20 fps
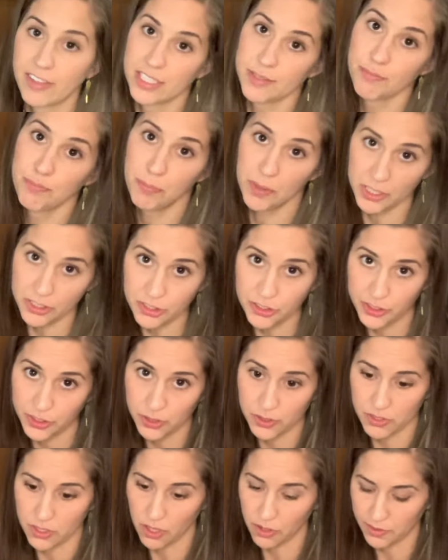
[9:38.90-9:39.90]
a bunch of
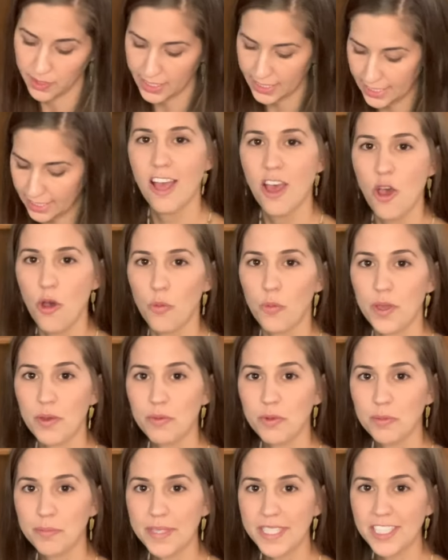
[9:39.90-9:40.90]
those already. We
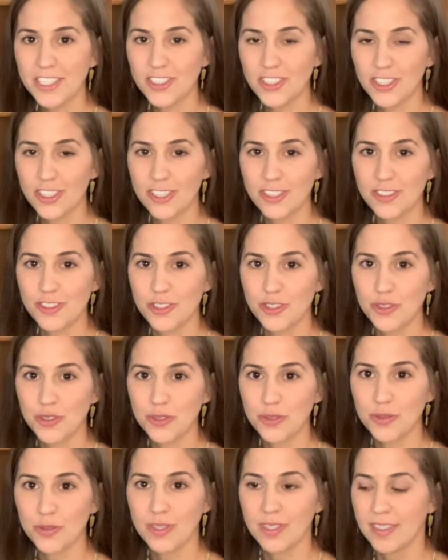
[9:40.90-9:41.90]
will be sure
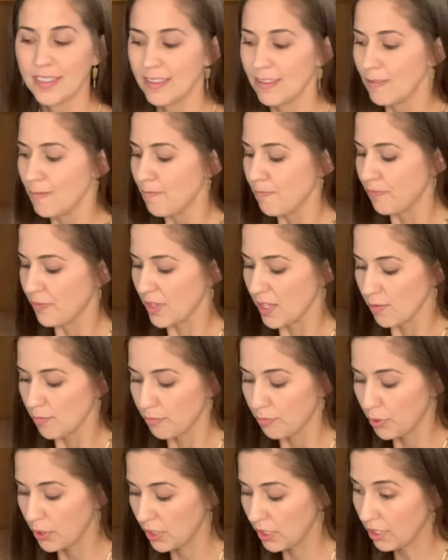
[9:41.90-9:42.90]
to
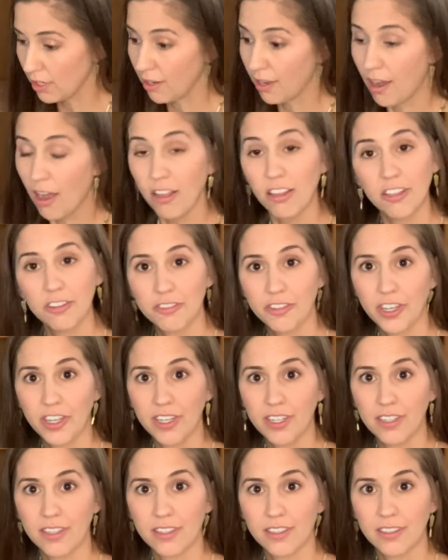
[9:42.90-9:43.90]
put all of
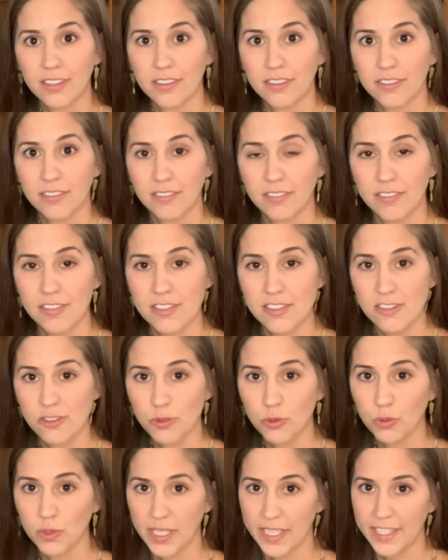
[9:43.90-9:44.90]
our
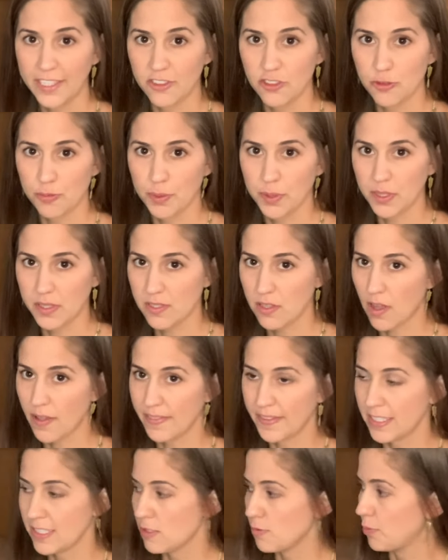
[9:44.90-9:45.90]
school age books on
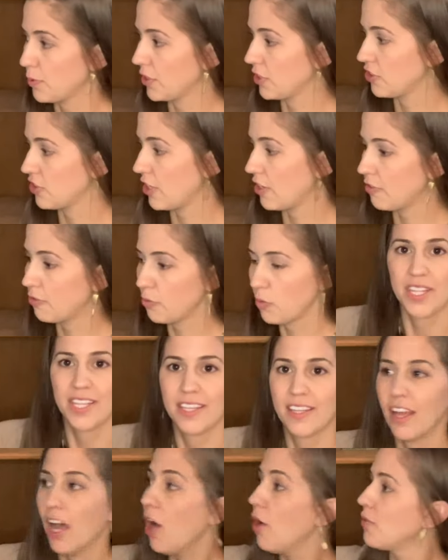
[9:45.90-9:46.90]
this bookshelf.
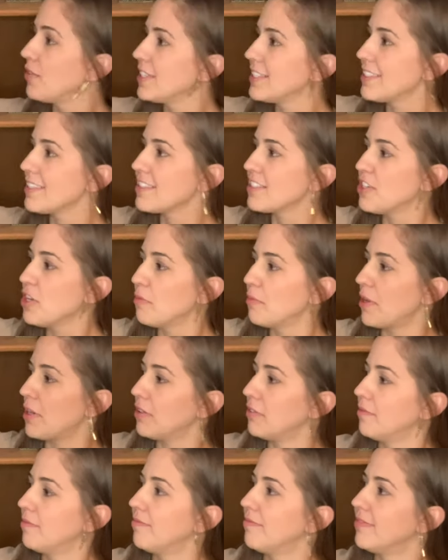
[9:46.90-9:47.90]
Oh, this is Snowball.
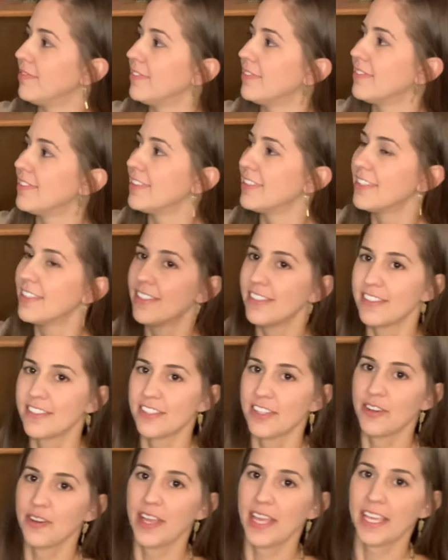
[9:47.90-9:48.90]

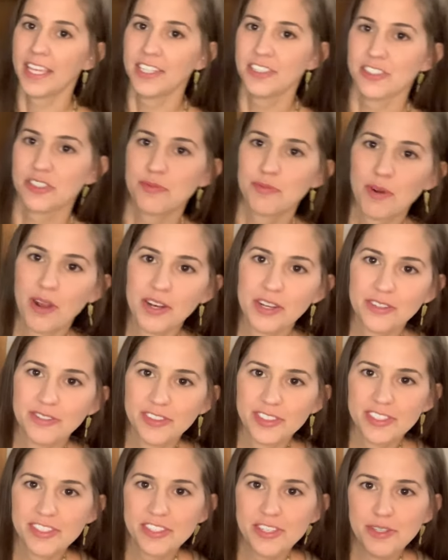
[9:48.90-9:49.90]
So Hagen just brought
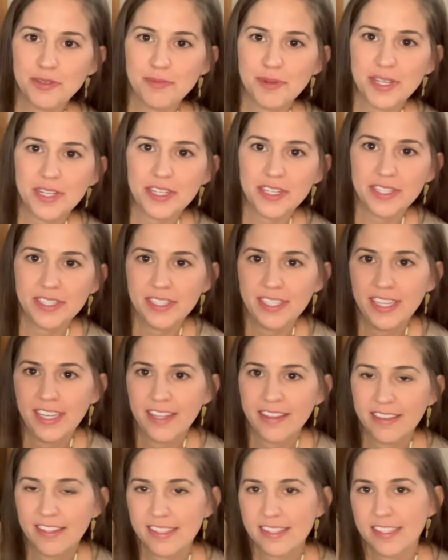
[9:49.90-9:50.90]
over Snowball.
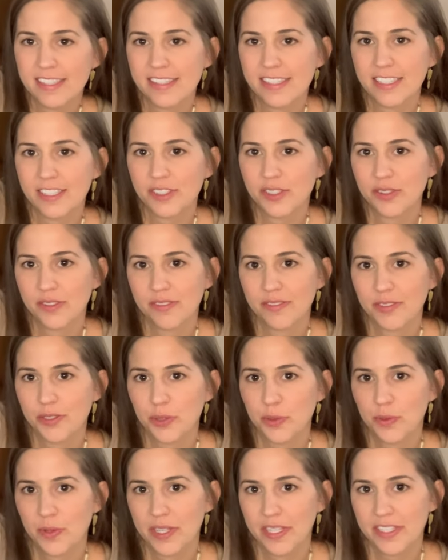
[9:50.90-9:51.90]
This is their
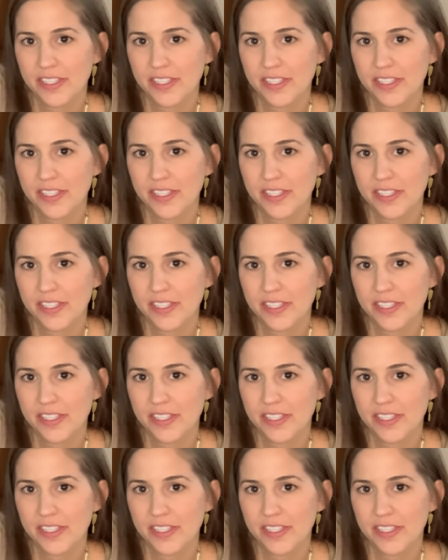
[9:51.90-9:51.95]
toy